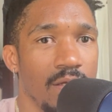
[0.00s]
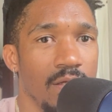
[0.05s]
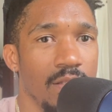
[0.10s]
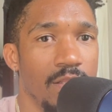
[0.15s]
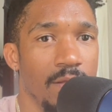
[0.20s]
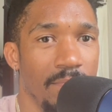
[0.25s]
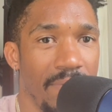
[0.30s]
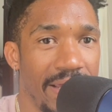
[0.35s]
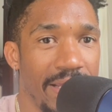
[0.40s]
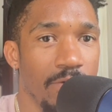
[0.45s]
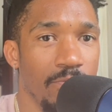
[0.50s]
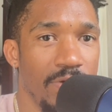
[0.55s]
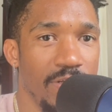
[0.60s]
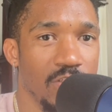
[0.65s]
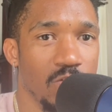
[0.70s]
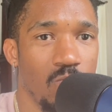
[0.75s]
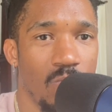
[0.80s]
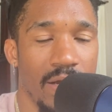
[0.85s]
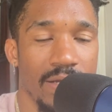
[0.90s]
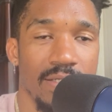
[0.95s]
The main
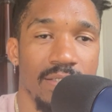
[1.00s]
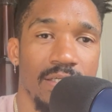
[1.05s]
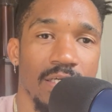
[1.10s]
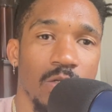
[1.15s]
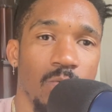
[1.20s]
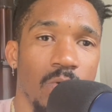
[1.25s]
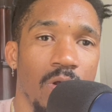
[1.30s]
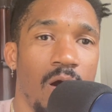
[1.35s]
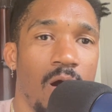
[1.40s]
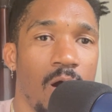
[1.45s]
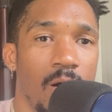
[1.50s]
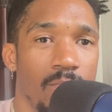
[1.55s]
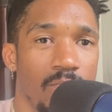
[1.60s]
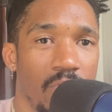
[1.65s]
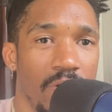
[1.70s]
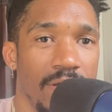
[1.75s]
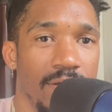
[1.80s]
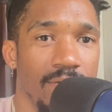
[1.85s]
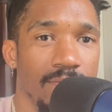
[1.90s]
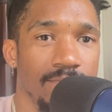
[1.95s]
reason why you're dealing with
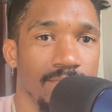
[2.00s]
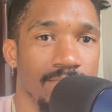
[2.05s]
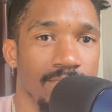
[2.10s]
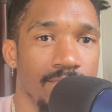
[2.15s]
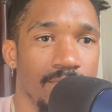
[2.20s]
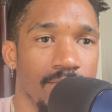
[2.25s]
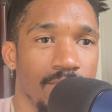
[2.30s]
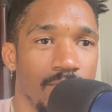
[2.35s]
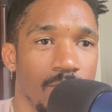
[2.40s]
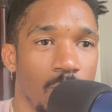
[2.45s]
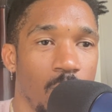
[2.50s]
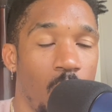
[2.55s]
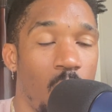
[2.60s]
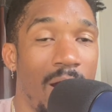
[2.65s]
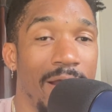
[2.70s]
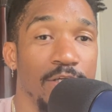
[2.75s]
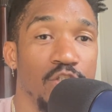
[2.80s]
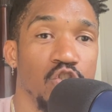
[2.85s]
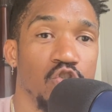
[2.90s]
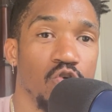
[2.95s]
heartbreak,
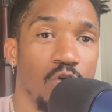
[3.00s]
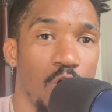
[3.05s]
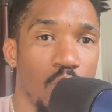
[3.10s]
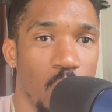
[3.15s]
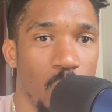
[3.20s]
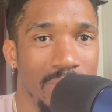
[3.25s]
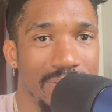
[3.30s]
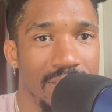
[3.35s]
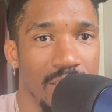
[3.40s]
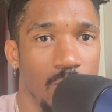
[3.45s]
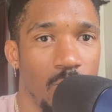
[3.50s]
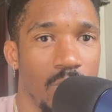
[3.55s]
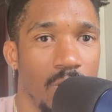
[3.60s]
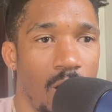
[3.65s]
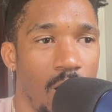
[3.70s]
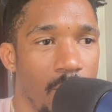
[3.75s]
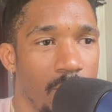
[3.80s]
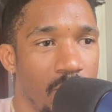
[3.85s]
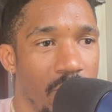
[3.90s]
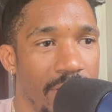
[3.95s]
why you struggle with dealing with
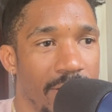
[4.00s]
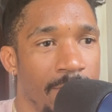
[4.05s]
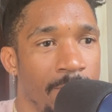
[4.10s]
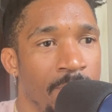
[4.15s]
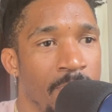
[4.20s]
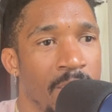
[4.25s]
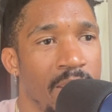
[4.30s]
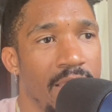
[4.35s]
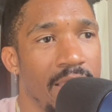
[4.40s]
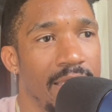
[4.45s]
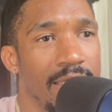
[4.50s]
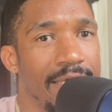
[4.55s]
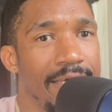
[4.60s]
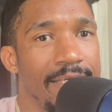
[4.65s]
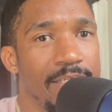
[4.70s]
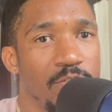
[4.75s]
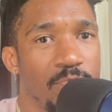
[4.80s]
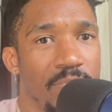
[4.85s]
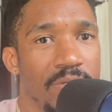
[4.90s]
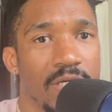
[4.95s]
heartbreak,
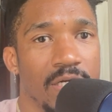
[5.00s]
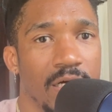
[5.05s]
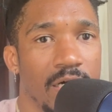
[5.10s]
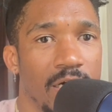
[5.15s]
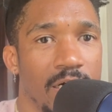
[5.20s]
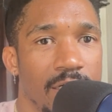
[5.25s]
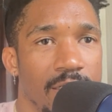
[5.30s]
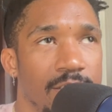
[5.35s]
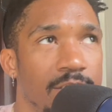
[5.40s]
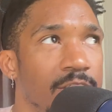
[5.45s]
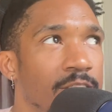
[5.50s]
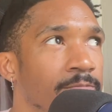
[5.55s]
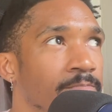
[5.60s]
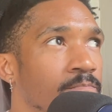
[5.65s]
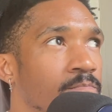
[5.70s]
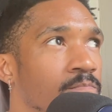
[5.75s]
is because